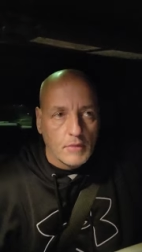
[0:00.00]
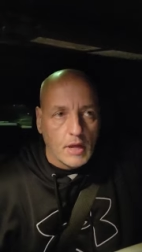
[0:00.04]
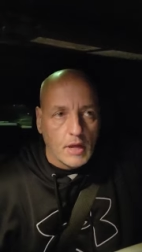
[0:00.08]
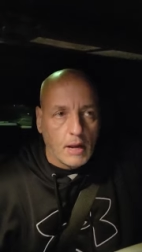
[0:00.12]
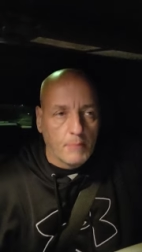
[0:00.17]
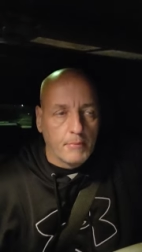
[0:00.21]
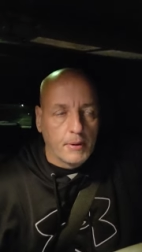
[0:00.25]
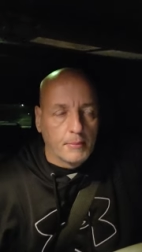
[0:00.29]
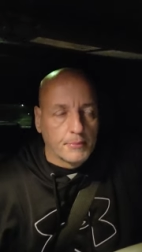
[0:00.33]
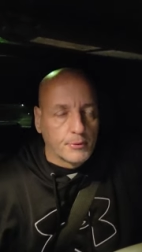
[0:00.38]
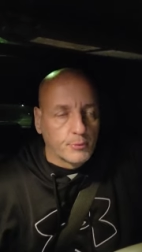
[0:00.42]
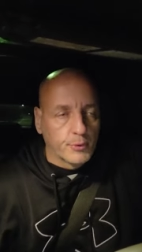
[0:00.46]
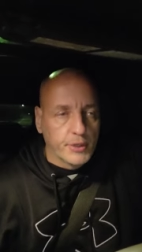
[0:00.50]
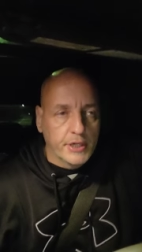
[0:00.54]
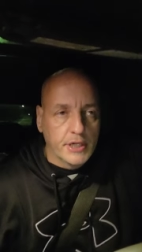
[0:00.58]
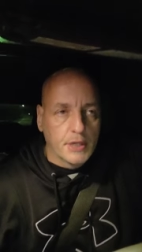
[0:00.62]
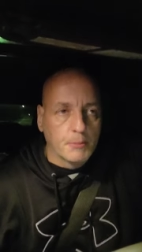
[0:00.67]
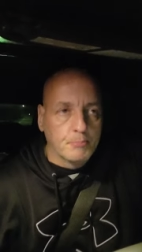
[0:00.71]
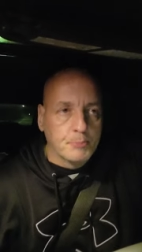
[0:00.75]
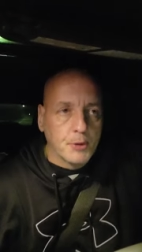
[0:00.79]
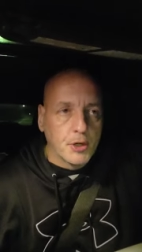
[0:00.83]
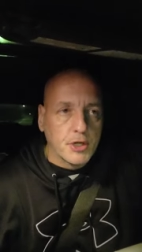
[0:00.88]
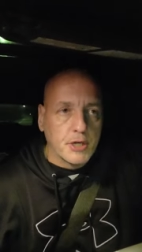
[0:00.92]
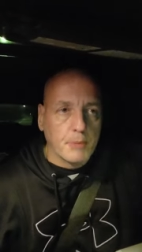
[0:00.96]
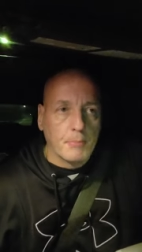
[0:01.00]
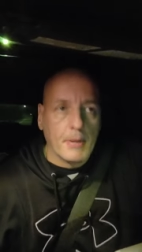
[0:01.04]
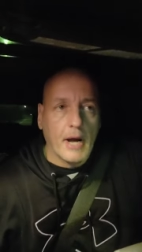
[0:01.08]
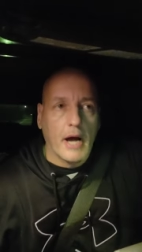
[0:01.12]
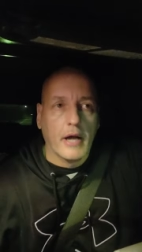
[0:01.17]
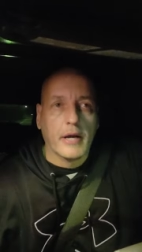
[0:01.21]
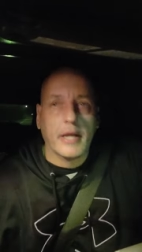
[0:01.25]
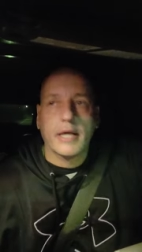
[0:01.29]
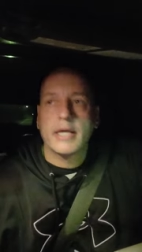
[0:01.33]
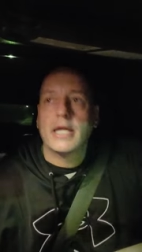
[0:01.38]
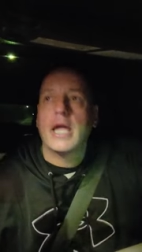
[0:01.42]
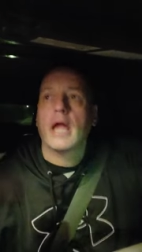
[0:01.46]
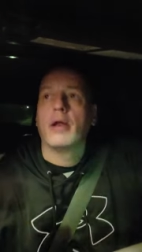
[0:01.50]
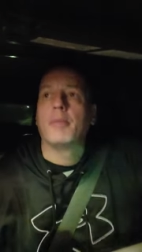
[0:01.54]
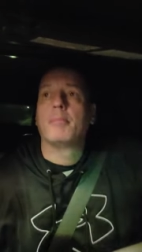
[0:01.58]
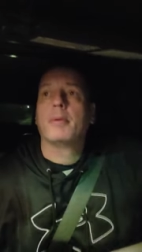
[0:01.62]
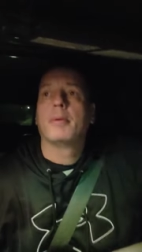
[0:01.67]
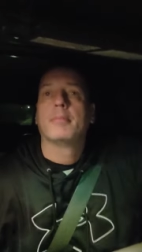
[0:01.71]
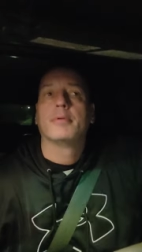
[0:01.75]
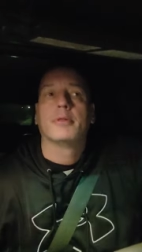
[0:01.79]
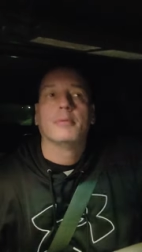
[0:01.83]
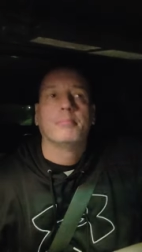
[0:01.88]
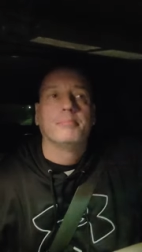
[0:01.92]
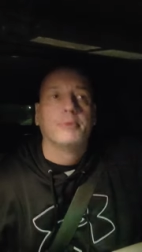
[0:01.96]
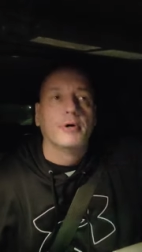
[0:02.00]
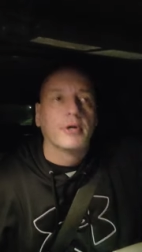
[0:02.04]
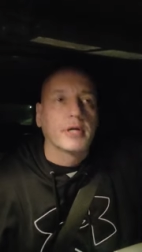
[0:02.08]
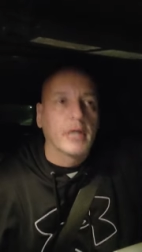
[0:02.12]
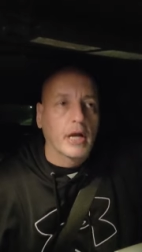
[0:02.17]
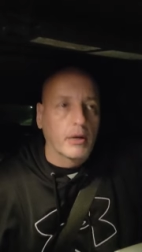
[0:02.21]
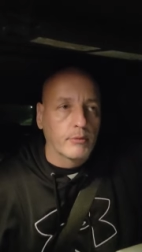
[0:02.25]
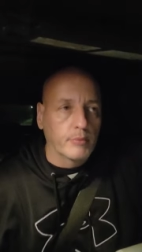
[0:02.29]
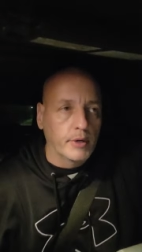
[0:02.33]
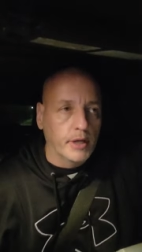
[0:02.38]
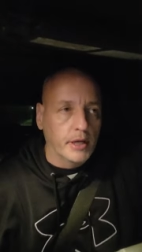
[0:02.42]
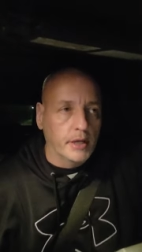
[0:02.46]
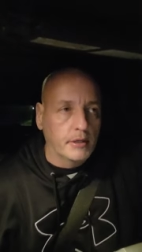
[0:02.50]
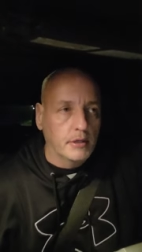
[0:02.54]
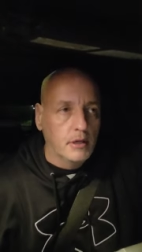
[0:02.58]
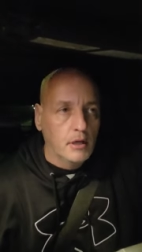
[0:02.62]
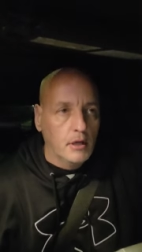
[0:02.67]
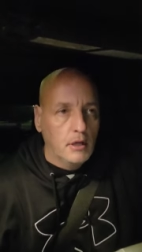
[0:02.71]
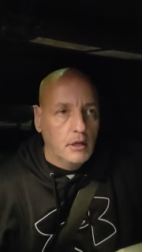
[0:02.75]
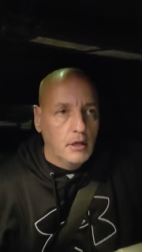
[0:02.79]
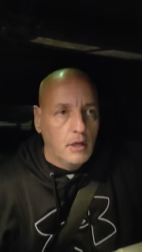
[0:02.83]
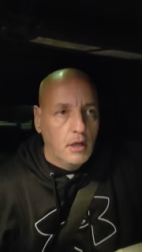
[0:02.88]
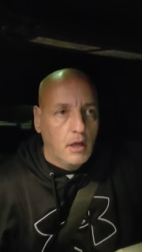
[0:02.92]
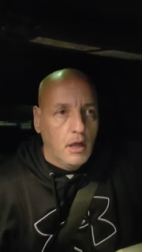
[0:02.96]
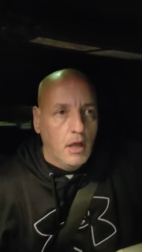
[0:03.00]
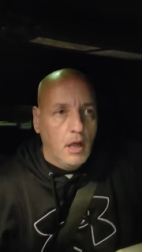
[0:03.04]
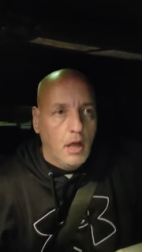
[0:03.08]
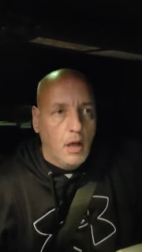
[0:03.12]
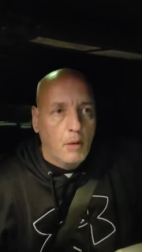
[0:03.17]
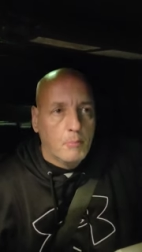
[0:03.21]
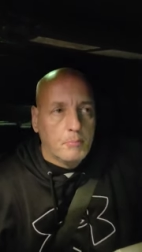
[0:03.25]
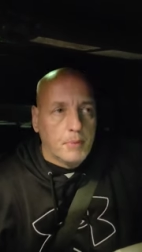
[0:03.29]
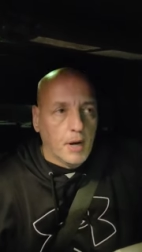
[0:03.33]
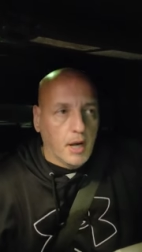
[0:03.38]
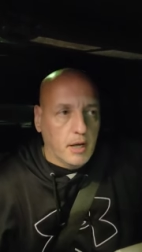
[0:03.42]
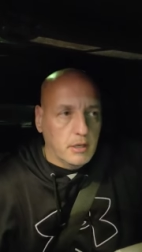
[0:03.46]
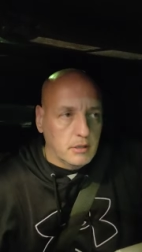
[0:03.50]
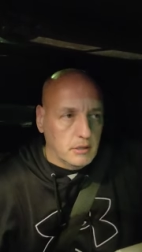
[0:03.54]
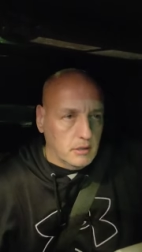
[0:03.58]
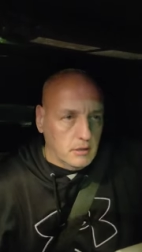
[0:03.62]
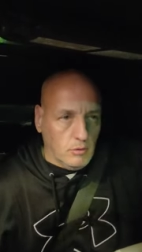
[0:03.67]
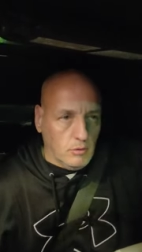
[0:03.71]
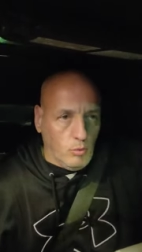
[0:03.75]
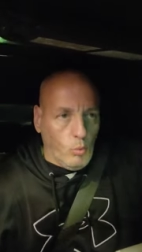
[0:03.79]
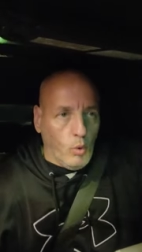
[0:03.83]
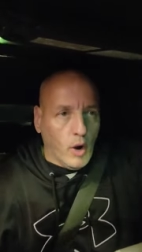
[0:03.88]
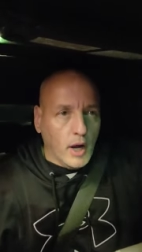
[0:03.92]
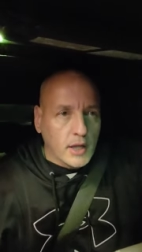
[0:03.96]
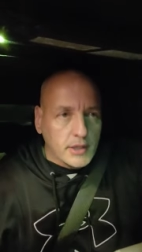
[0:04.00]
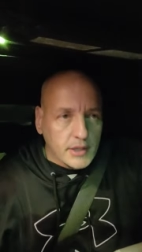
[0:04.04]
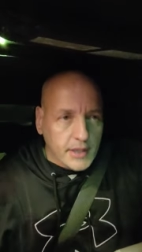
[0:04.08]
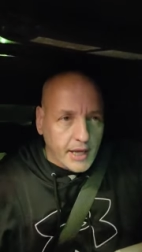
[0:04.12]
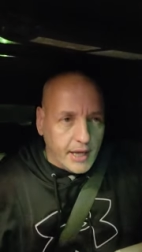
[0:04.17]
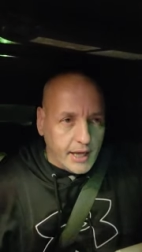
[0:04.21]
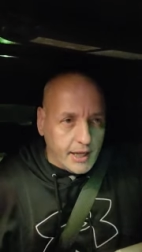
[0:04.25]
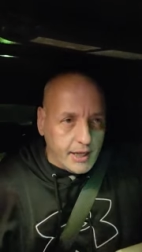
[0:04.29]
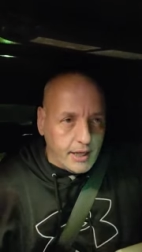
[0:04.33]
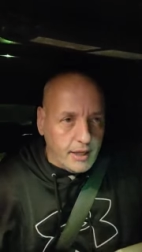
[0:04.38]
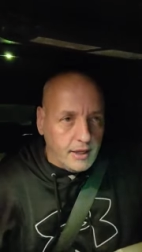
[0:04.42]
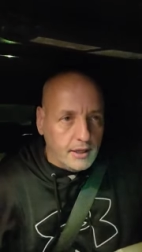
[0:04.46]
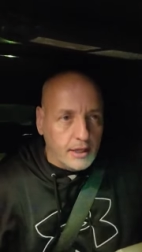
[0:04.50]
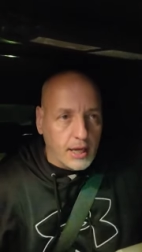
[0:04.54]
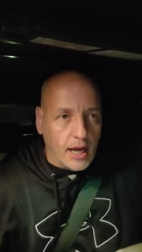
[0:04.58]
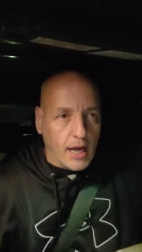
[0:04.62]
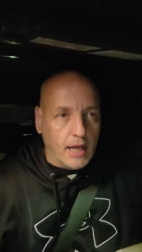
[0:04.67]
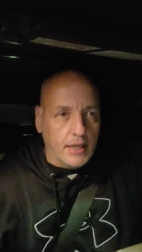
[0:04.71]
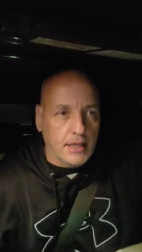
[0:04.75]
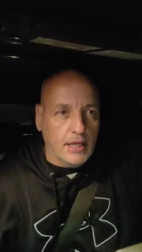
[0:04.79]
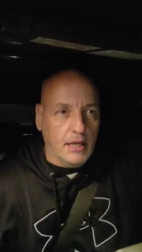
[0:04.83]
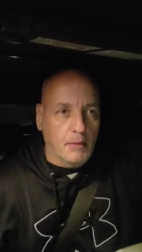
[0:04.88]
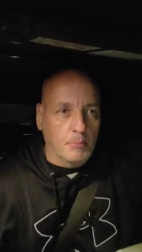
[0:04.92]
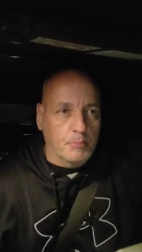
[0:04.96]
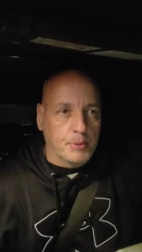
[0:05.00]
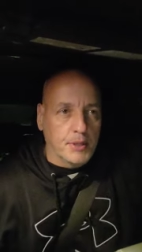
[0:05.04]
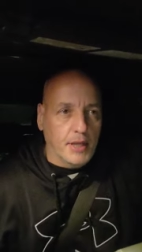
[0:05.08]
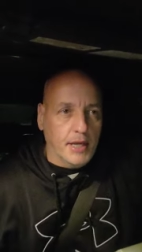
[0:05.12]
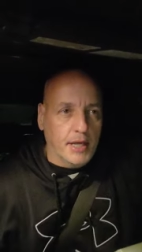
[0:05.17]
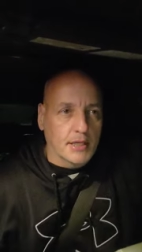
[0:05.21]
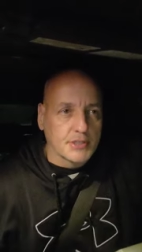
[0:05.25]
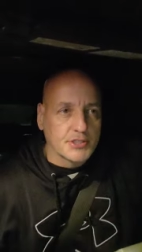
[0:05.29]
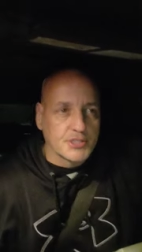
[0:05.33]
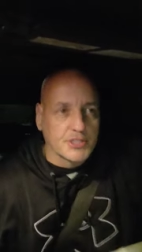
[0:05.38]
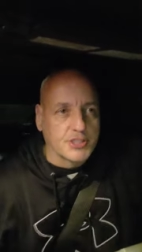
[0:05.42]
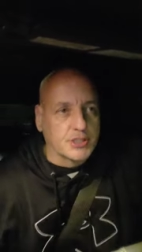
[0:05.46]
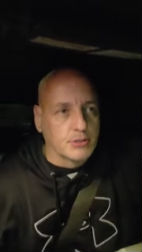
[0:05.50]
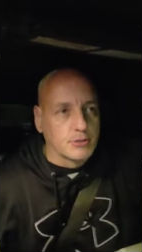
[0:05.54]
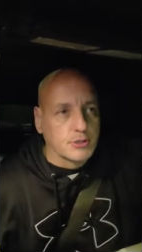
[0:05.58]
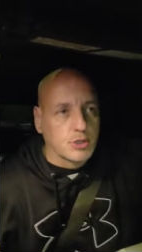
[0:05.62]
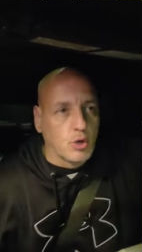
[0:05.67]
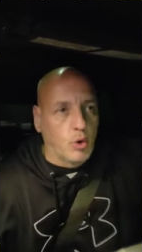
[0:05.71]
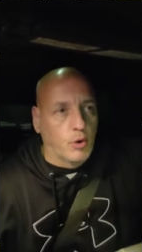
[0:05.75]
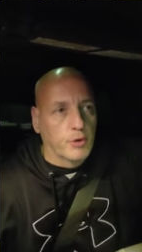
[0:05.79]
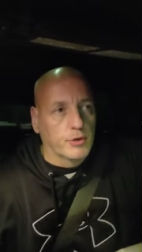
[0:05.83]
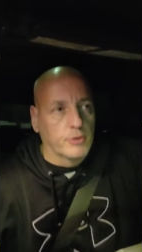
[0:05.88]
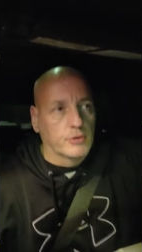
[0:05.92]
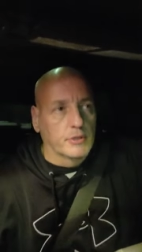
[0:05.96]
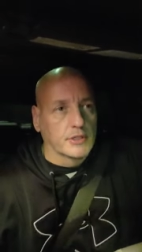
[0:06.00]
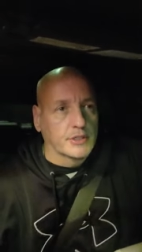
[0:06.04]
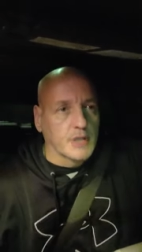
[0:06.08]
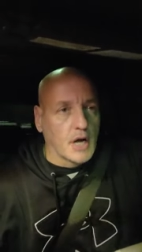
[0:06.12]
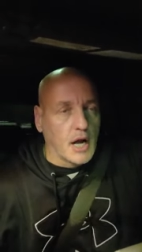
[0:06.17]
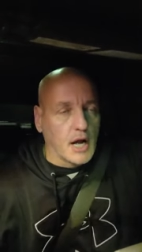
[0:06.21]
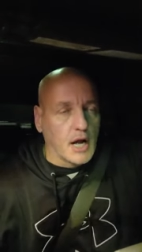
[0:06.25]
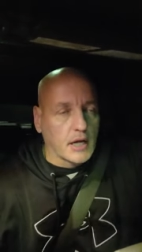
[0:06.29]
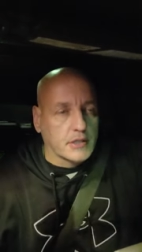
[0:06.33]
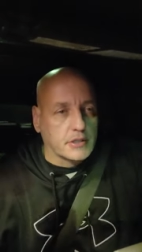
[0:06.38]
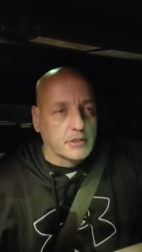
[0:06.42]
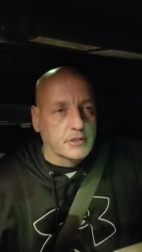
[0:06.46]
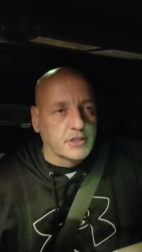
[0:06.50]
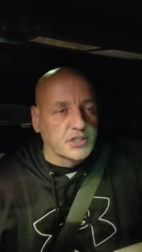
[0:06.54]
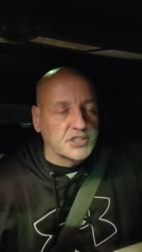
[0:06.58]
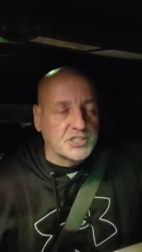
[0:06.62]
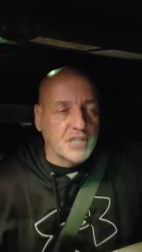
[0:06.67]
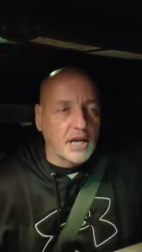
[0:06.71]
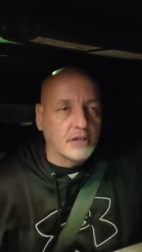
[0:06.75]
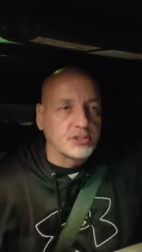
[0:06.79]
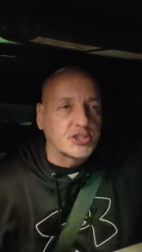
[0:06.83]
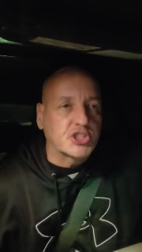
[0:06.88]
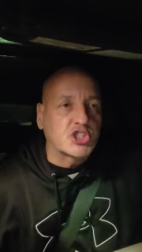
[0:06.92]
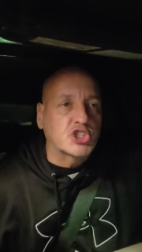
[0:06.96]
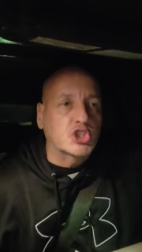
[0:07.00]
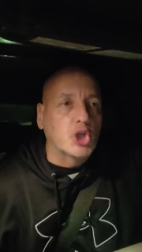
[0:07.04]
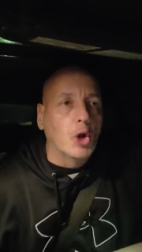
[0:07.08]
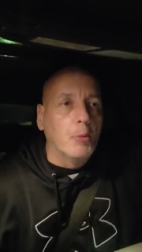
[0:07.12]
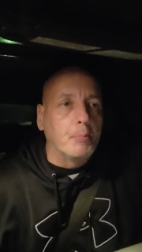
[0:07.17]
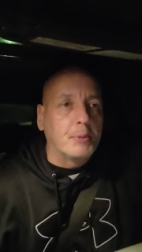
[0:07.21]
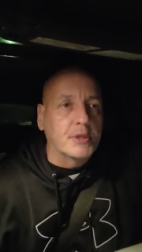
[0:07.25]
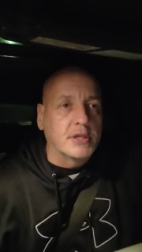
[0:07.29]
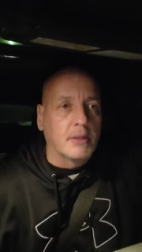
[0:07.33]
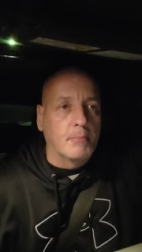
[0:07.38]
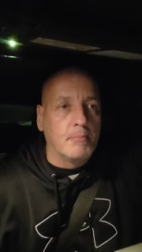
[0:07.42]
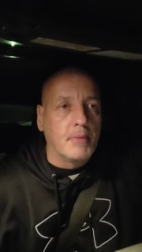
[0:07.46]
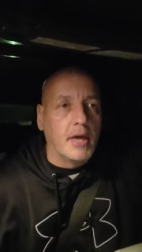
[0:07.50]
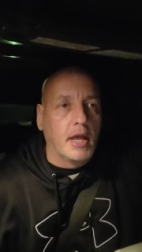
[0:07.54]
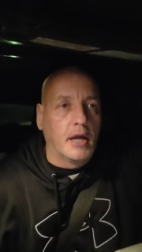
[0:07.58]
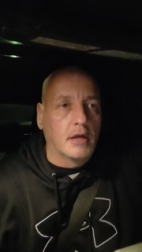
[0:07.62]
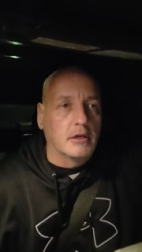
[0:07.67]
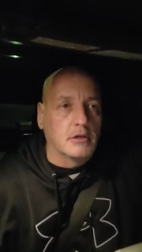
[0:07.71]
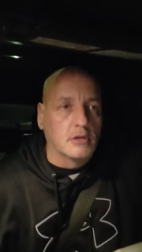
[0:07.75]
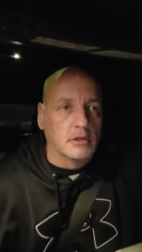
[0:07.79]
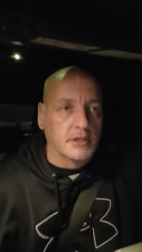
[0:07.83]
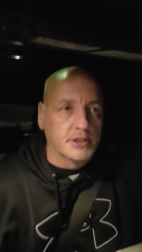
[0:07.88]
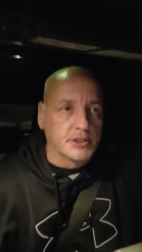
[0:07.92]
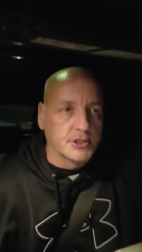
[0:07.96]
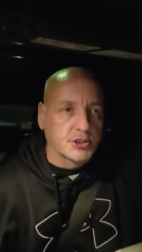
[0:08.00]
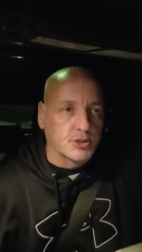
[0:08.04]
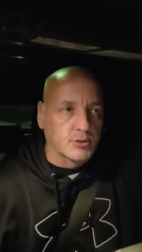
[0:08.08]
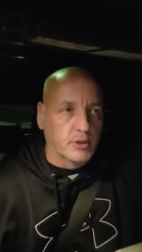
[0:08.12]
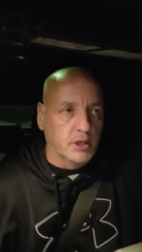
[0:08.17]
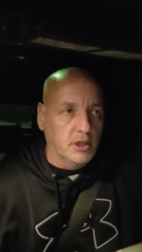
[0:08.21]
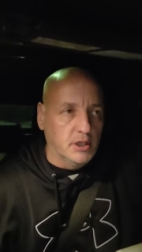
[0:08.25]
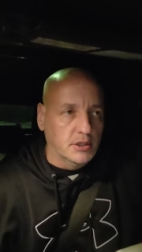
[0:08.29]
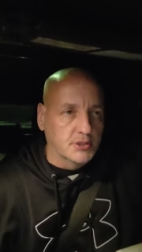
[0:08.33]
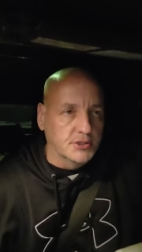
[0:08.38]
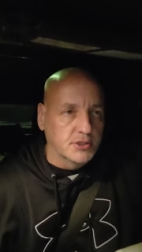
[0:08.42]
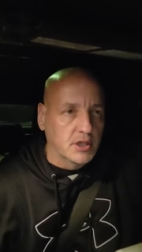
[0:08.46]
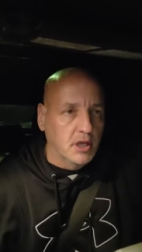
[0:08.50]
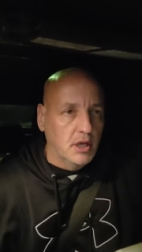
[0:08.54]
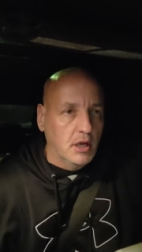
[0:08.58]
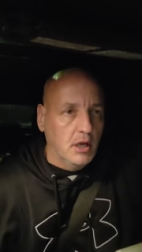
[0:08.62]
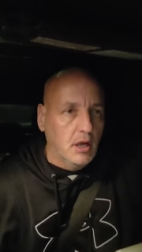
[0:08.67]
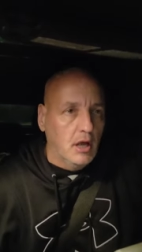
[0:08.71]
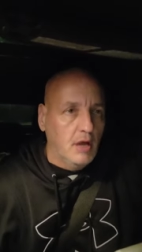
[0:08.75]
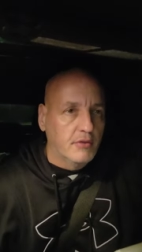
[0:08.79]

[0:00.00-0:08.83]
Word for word: I remember reading a book about it. I can't remember the book I read, but one lady got implants and she was going to her doctor. This is how stupid the medical industry is.